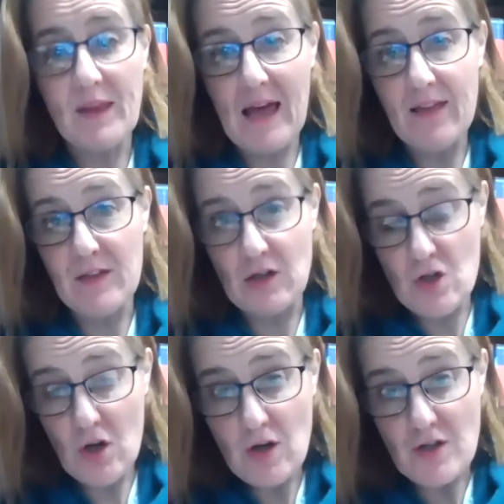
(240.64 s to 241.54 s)
the Catholic
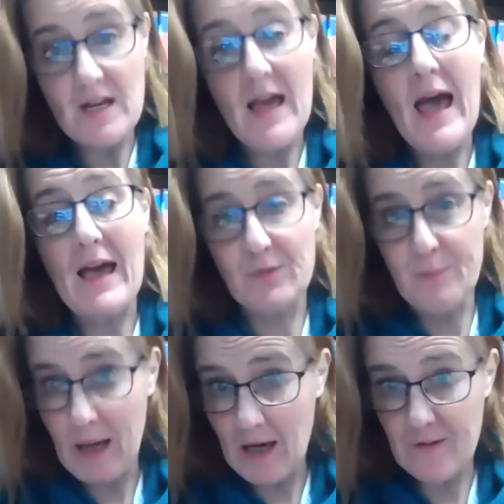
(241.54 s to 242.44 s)
Church as
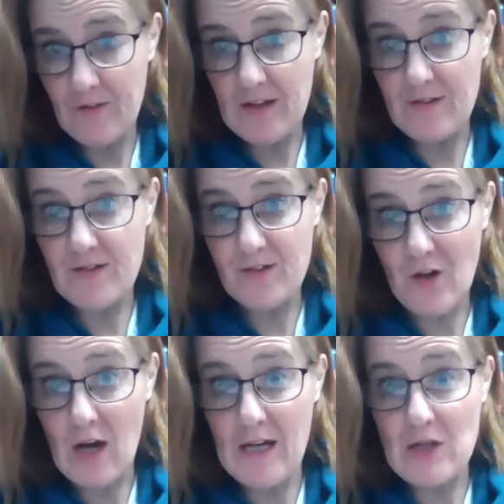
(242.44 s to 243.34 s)
part of his
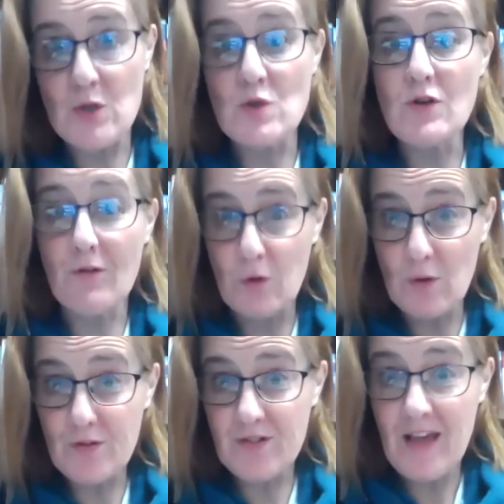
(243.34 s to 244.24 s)
desire to
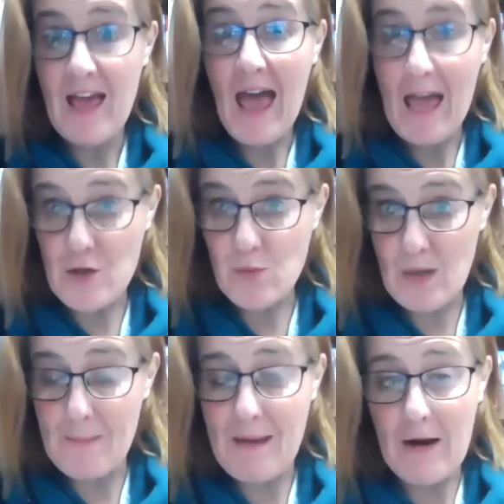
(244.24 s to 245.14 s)
divorce and
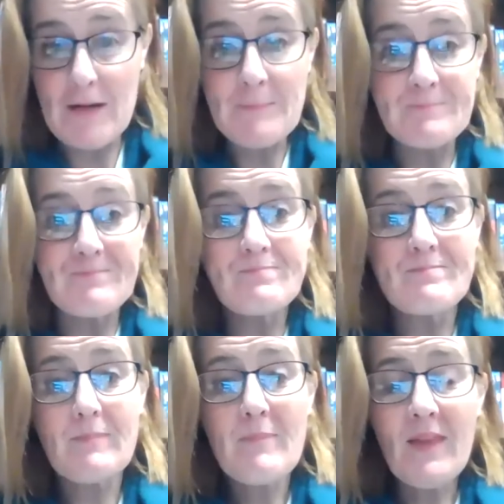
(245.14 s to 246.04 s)
remarry.
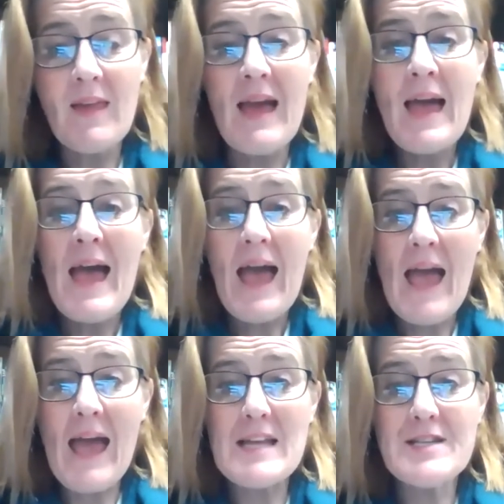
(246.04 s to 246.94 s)

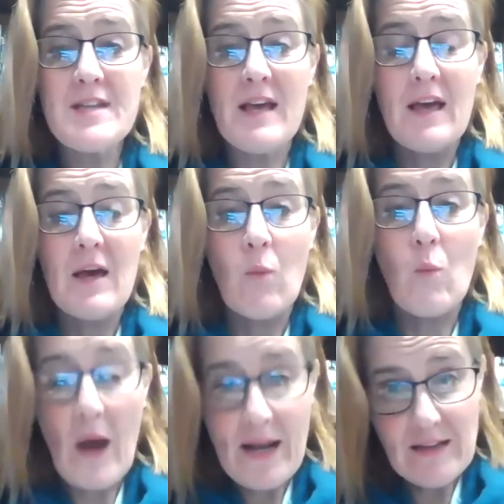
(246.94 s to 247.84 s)
And
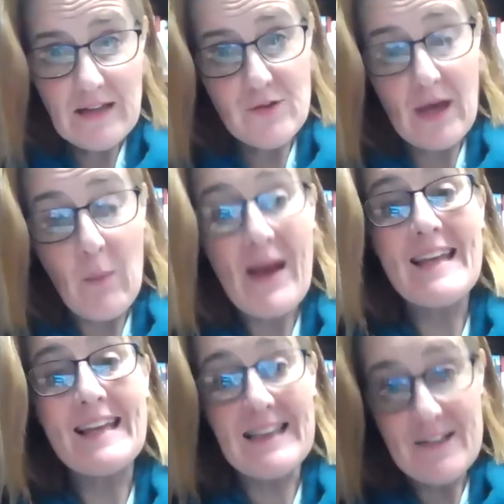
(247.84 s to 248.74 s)
when
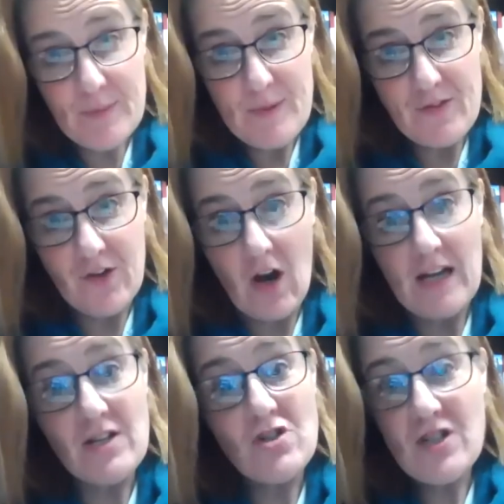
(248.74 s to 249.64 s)
Elizabeth
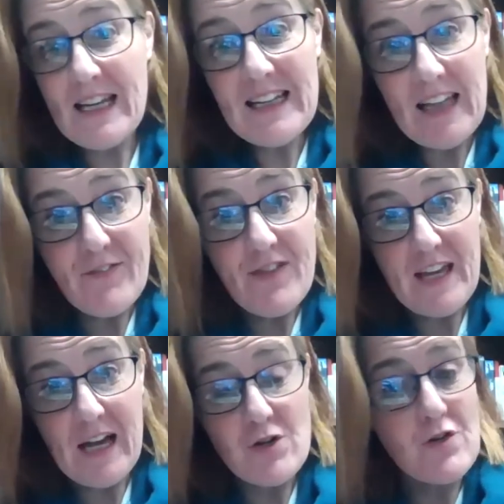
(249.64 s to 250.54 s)
died, she left the
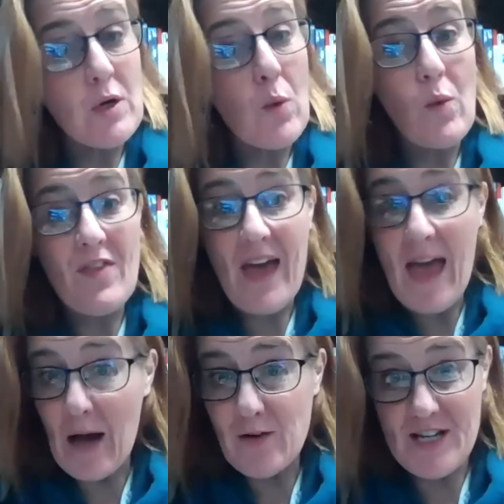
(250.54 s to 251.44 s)
country
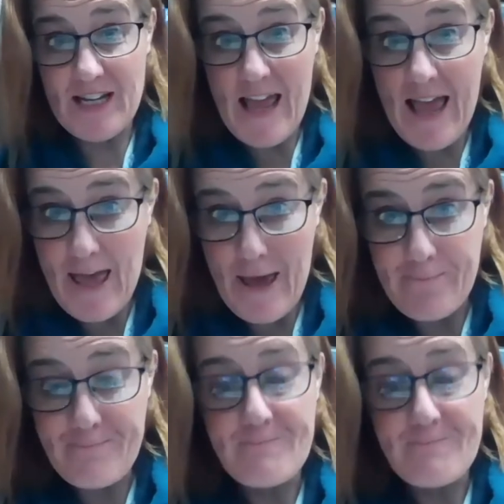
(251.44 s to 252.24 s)
without an heir.